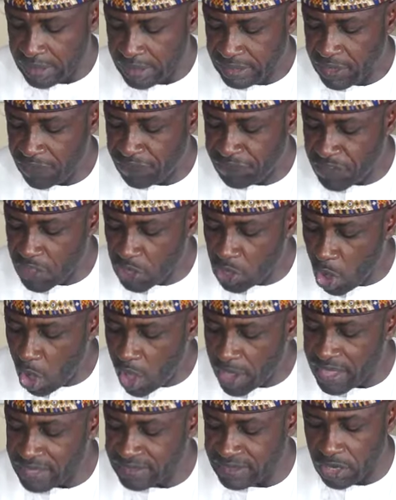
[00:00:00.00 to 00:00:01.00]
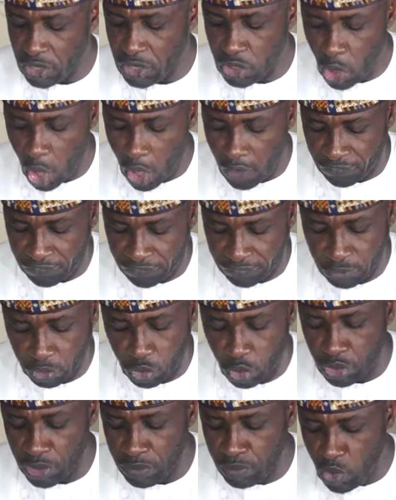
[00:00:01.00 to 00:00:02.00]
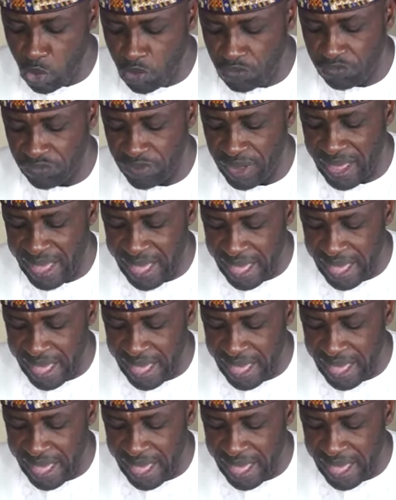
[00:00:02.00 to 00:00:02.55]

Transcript: The figure is enough to remove